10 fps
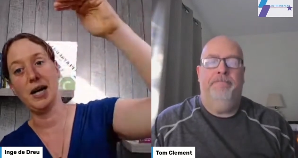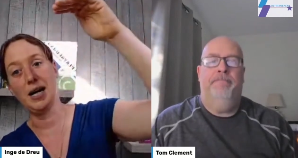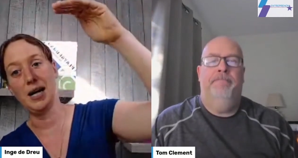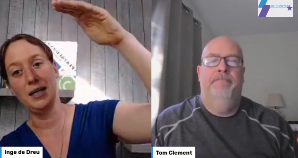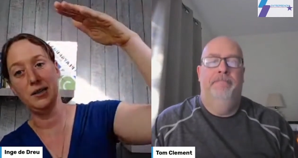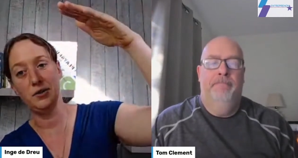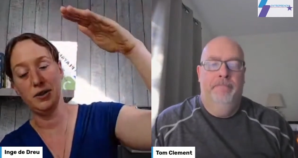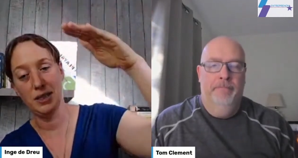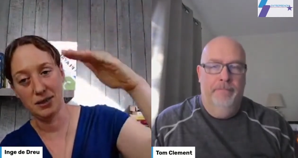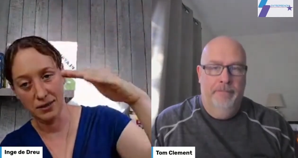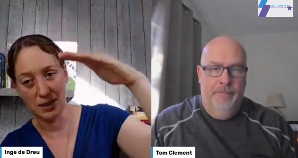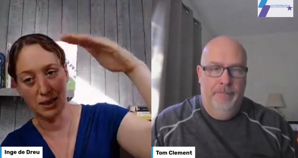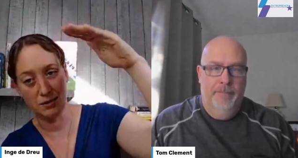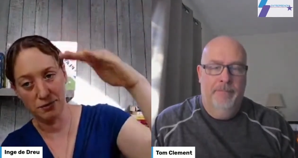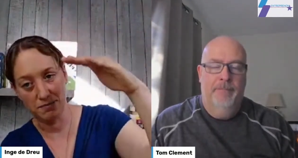Speaker 1: high and you need
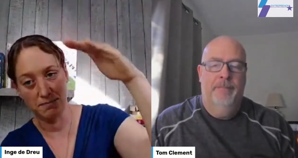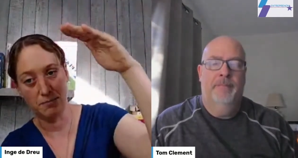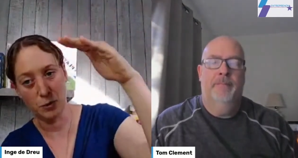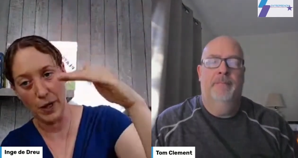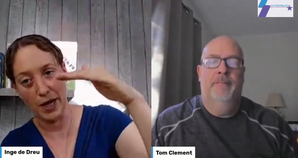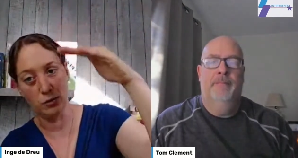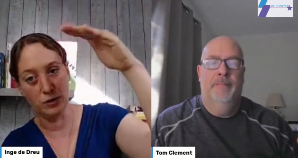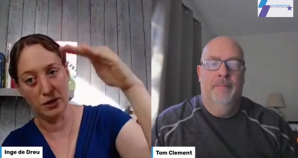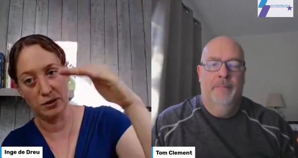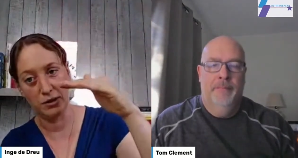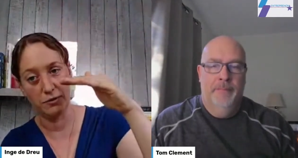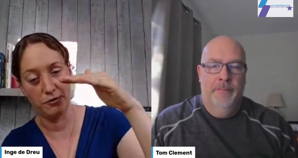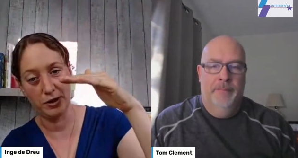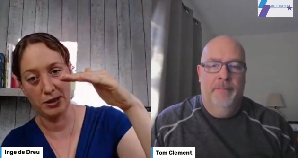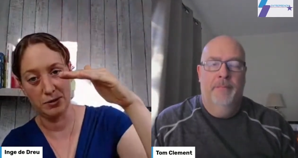kind of ground under your
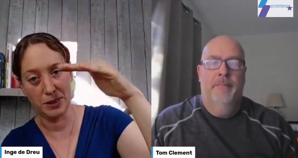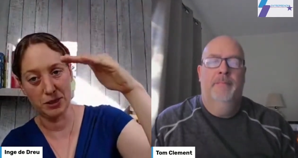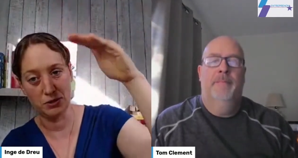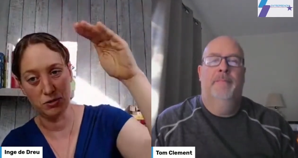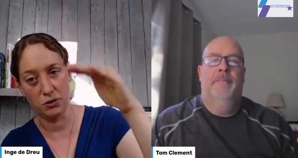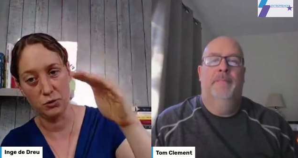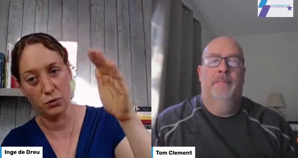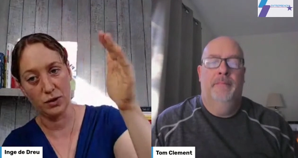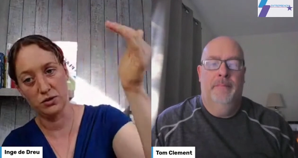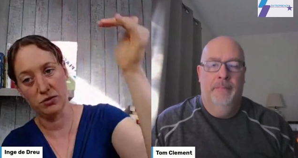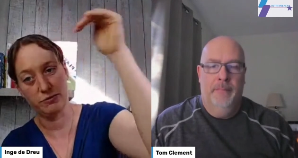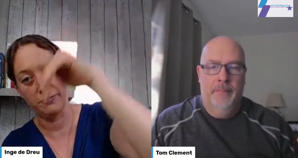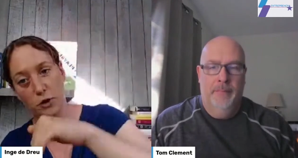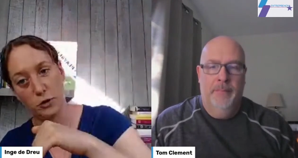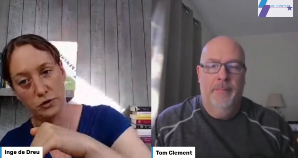feet because you don't want to
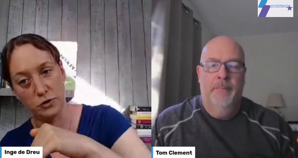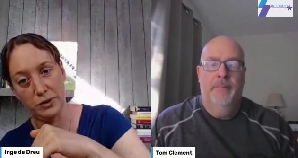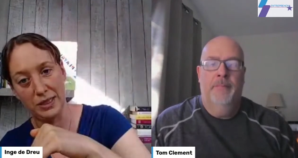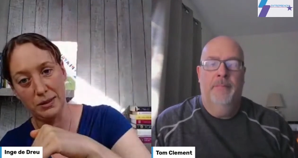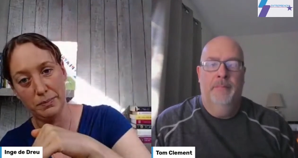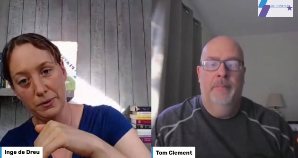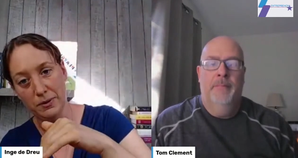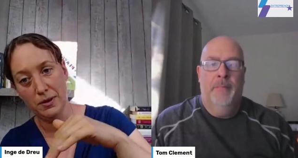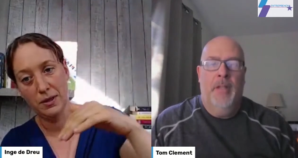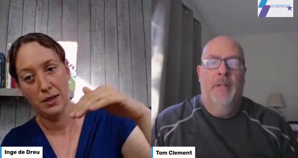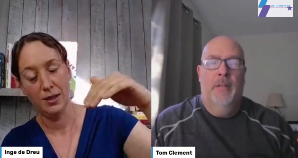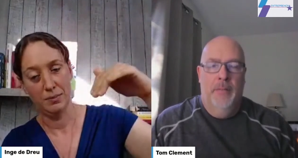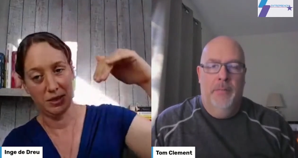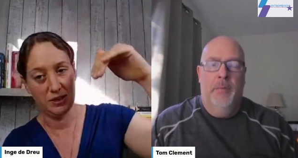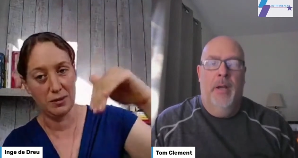fall too deep.
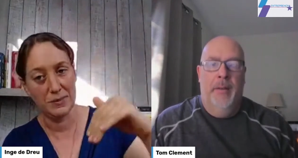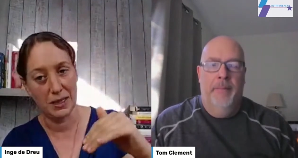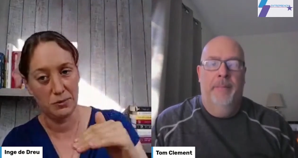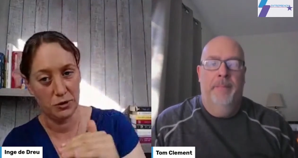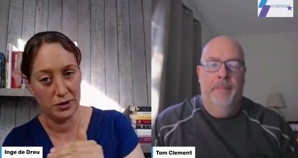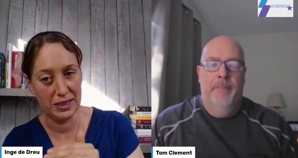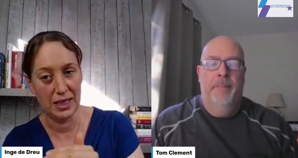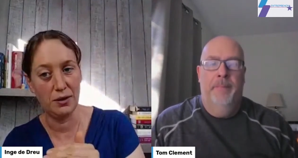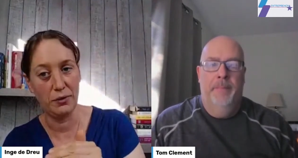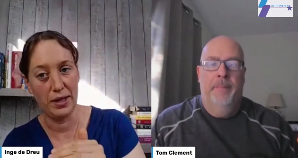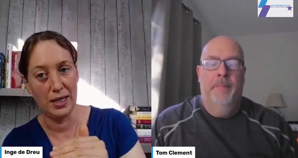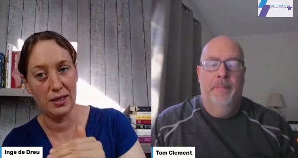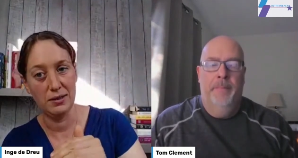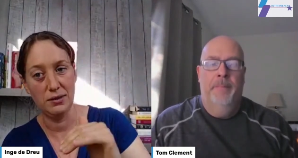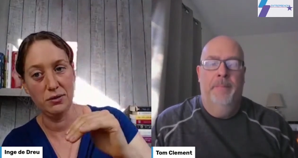But sometimes right. you're down
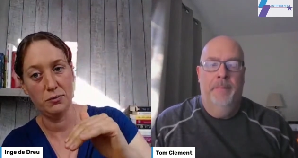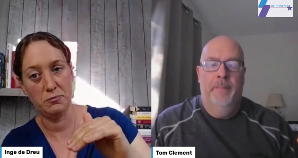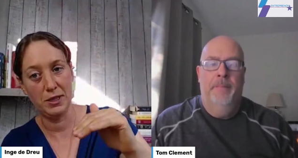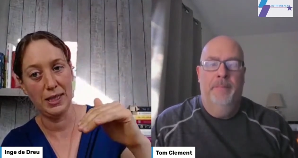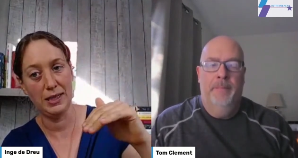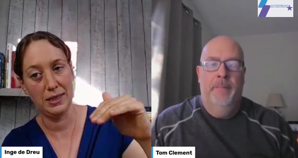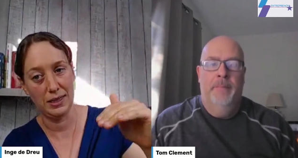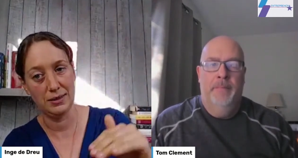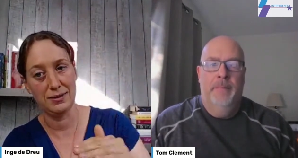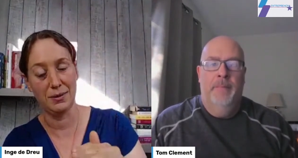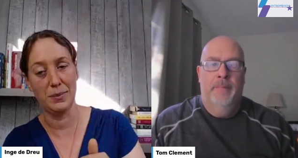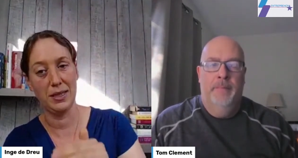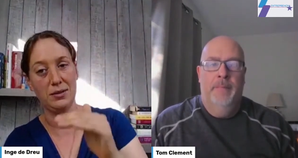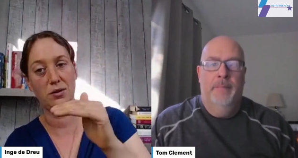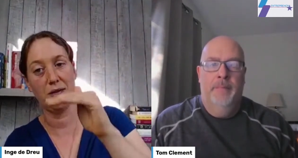there and you really need
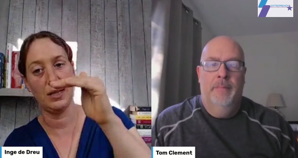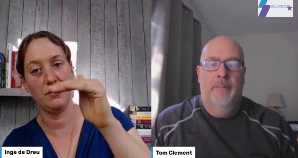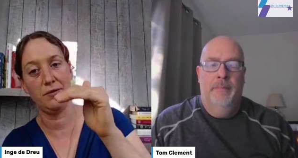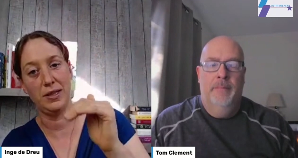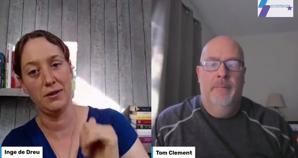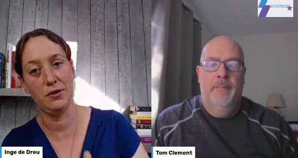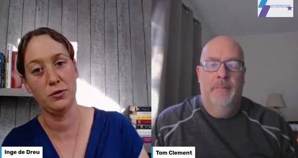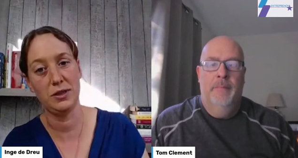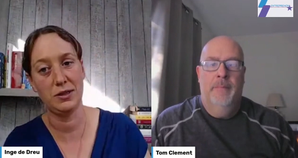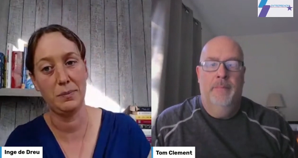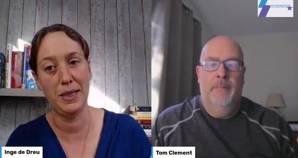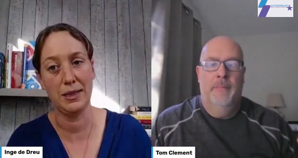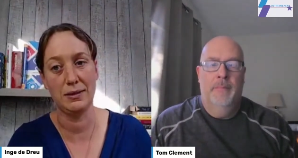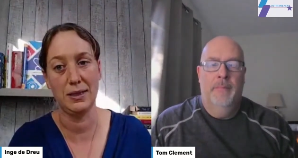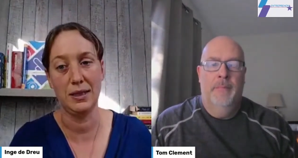somebody to kind of give you
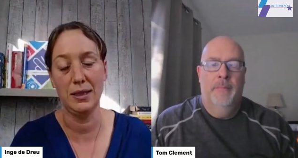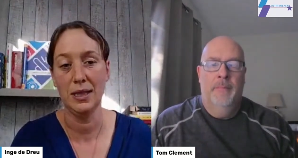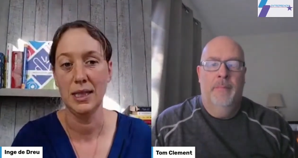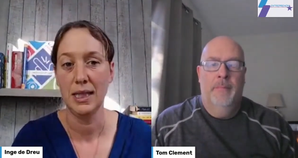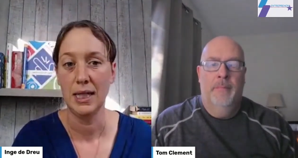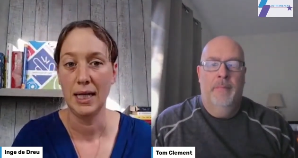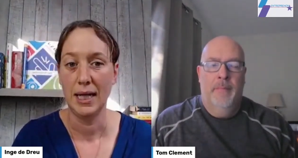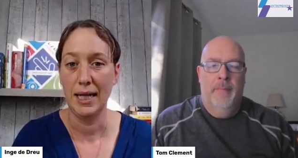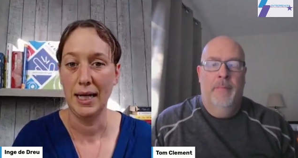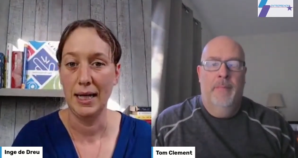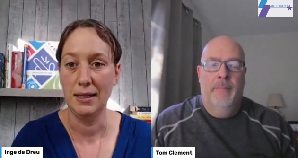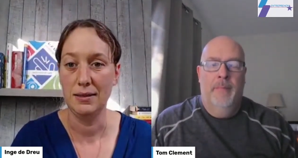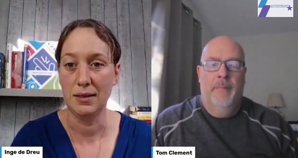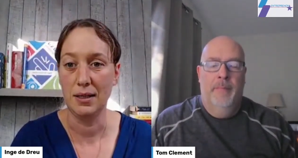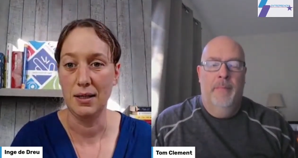stability,
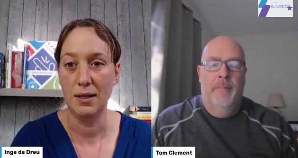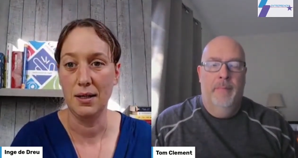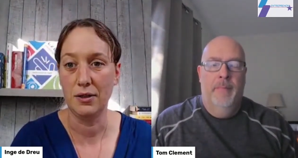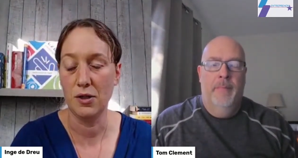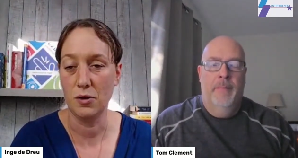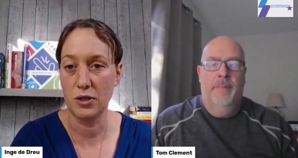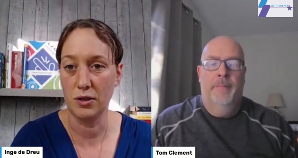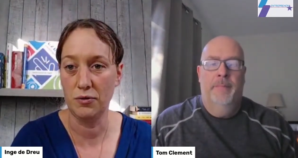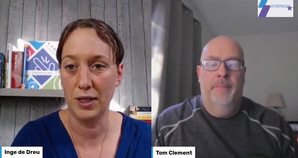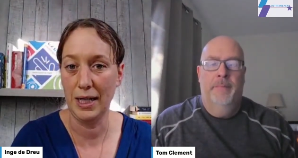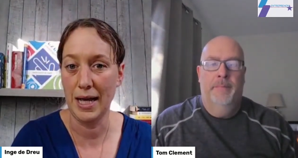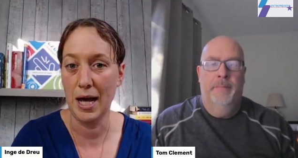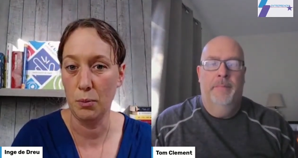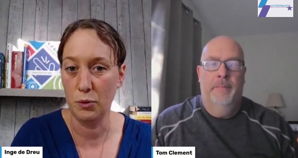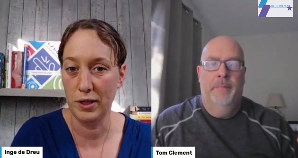and uh, a coach can really
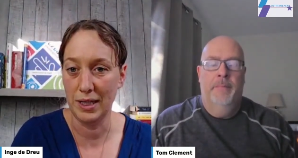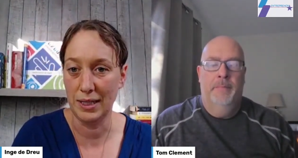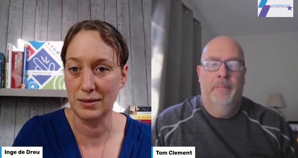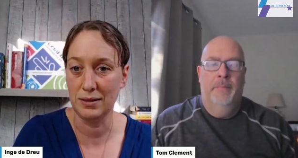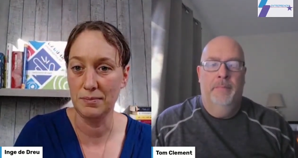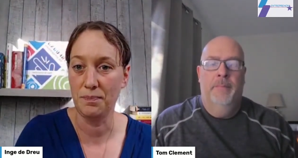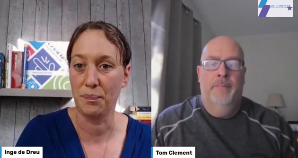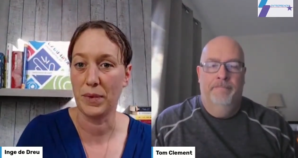help with that.